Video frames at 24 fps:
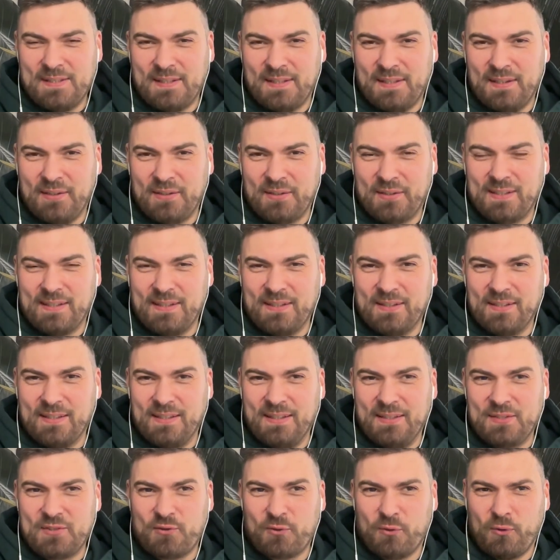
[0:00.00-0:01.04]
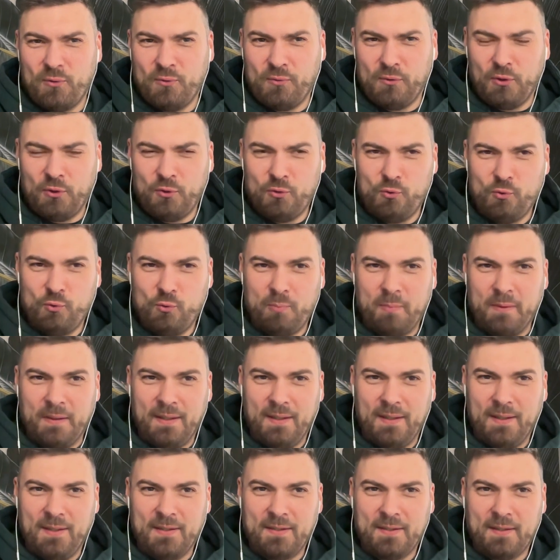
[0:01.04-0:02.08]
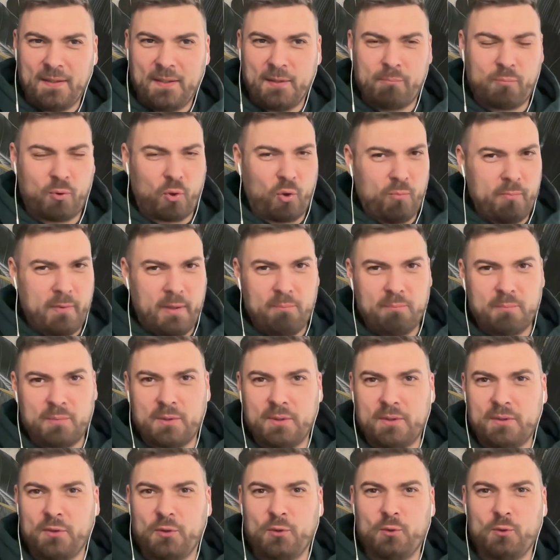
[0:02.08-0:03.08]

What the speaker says: here clearly. So you being like a pro member,